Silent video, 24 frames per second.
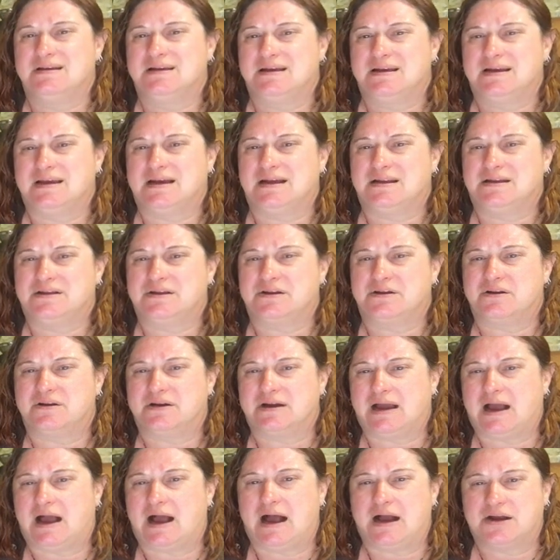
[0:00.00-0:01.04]
and there
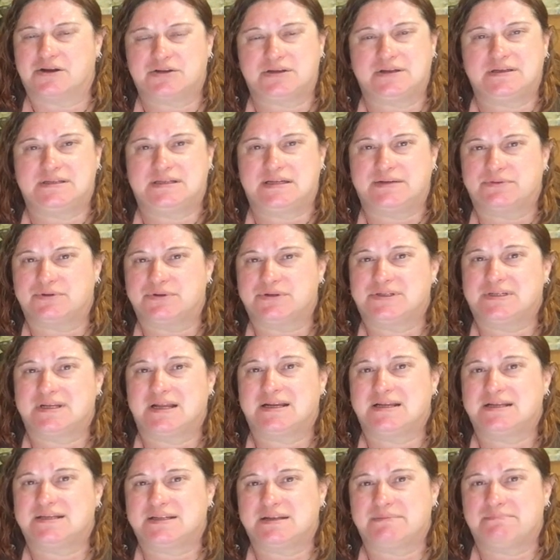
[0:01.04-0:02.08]
are actually several
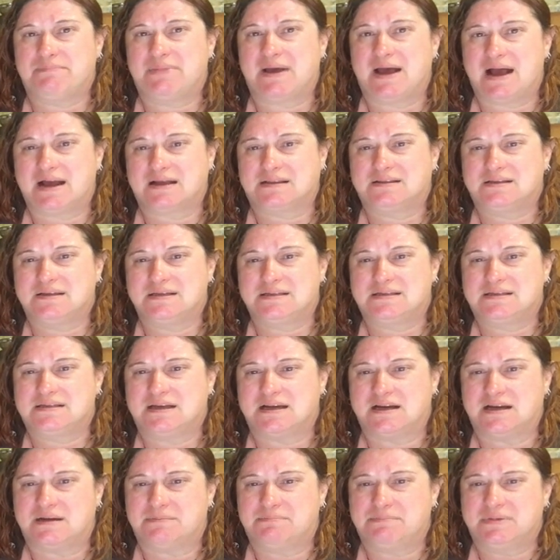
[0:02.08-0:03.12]
studies that back this
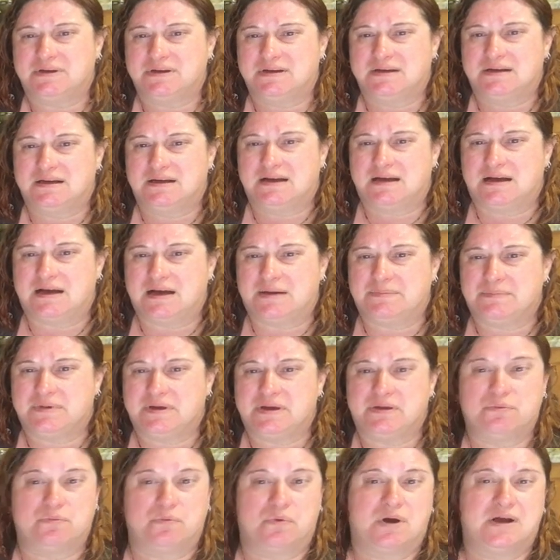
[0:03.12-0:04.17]
up. Um,
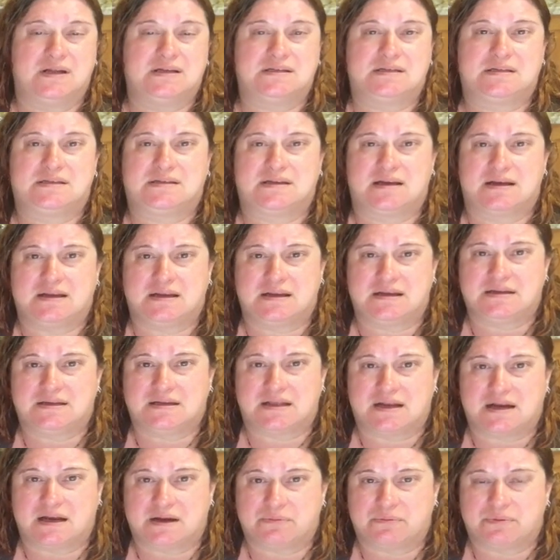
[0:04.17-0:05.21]
in one study
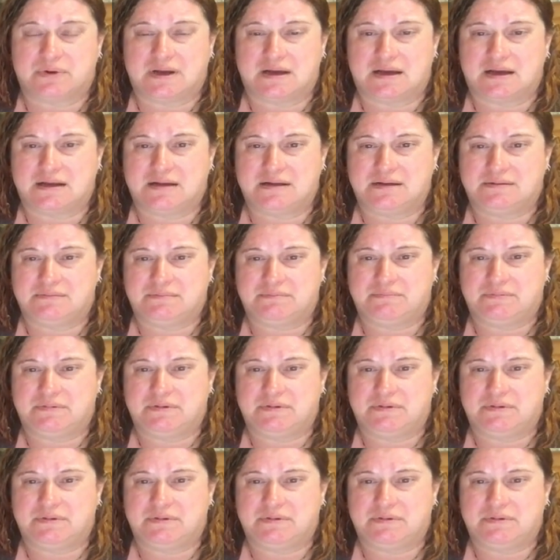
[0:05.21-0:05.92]
that I read,